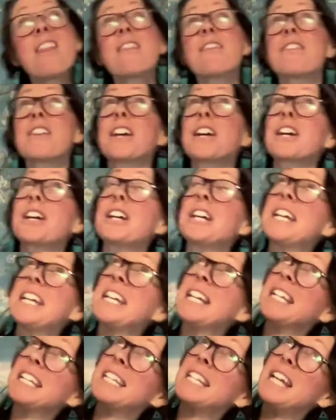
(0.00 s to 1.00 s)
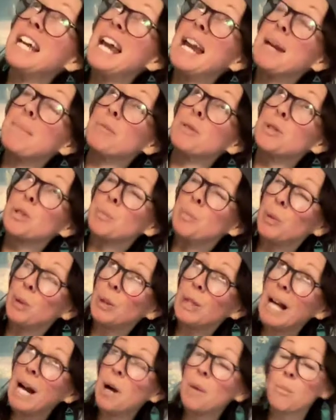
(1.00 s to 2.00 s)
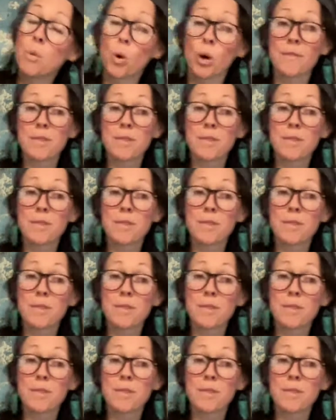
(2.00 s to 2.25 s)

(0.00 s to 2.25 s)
They're able to pull out more